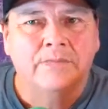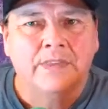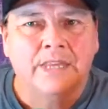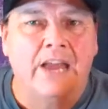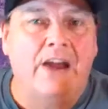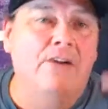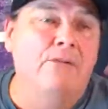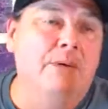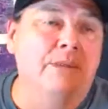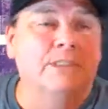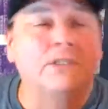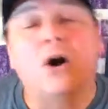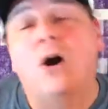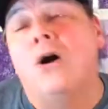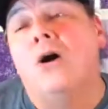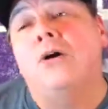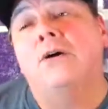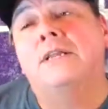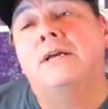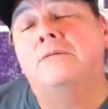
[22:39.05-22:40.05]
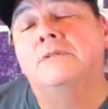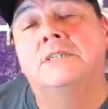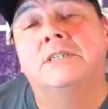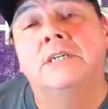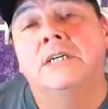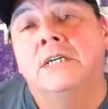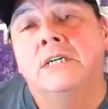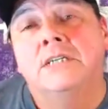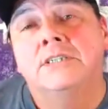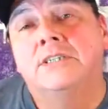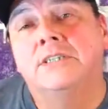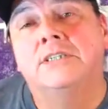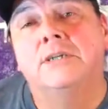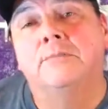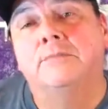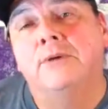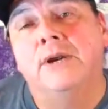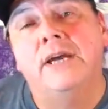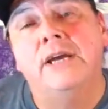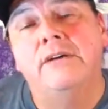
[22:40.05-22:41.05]
Now everybody says, oh, that was such a
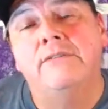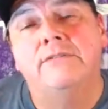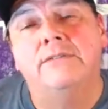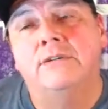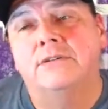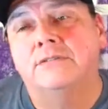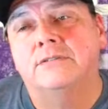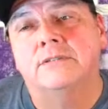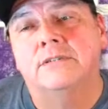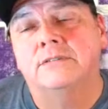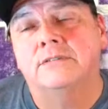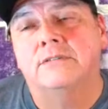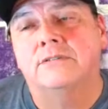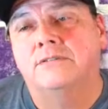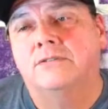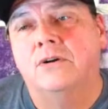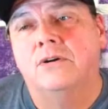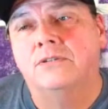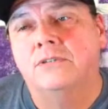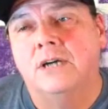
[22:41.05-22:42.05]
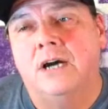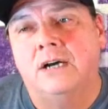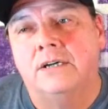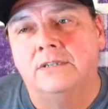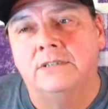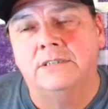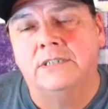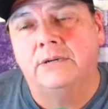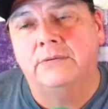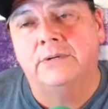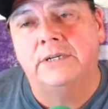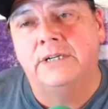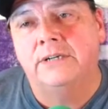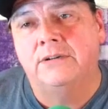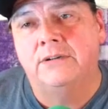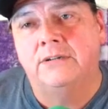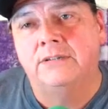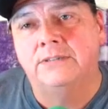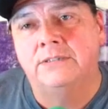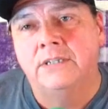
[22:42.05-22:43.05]
brave, those code talkers, they were
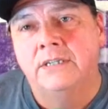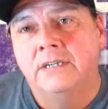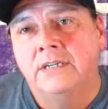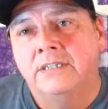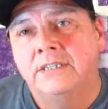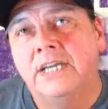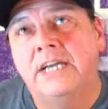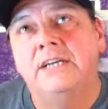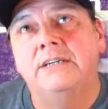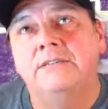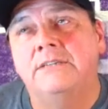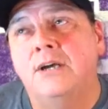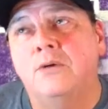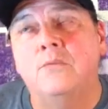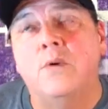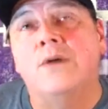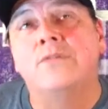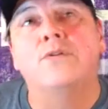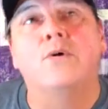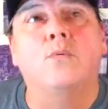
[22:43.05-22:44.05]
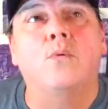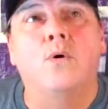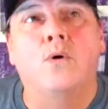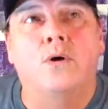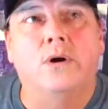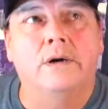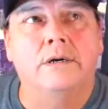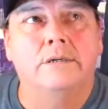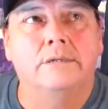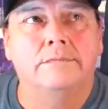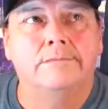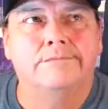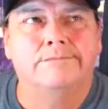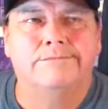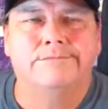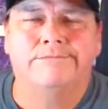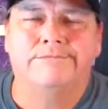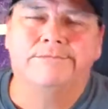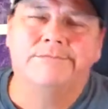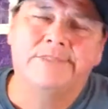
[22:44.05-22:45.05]
heroes. They won the war.
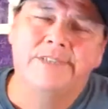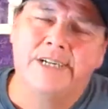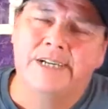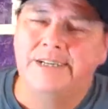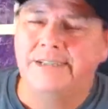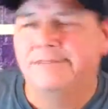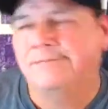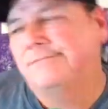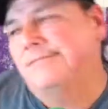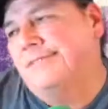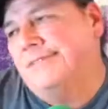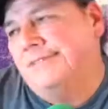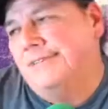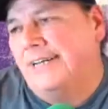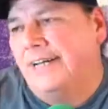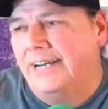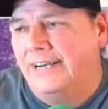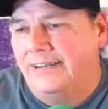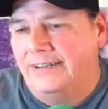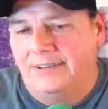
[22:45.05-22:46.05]
Well, I